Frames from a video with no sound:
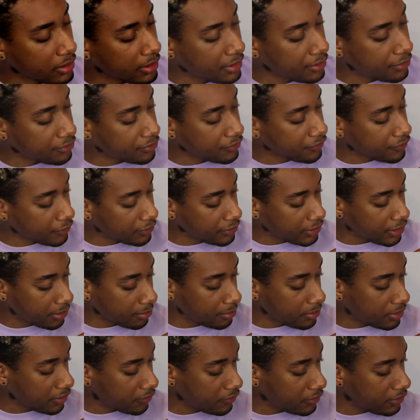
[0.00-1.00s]
letters of her
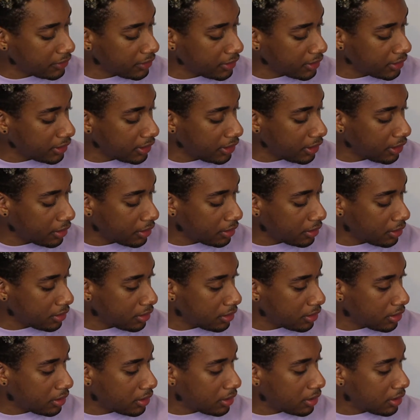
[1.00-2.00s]
name and everything.
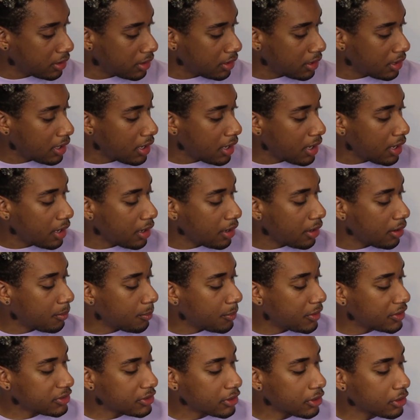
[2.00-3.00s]

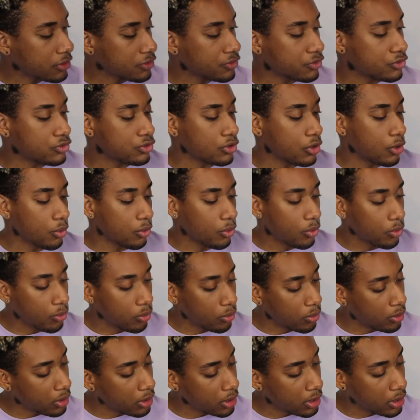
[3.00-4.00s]
But they're so
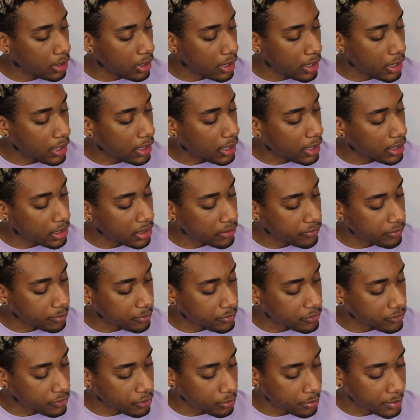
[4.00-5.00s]
cool. I love
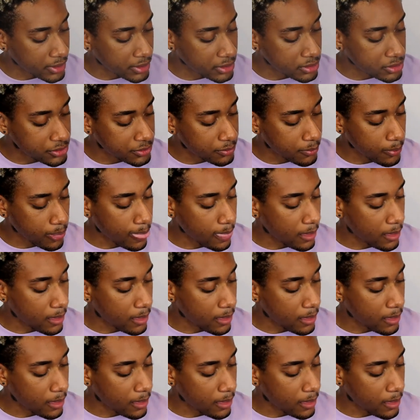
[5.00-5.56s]
them so much.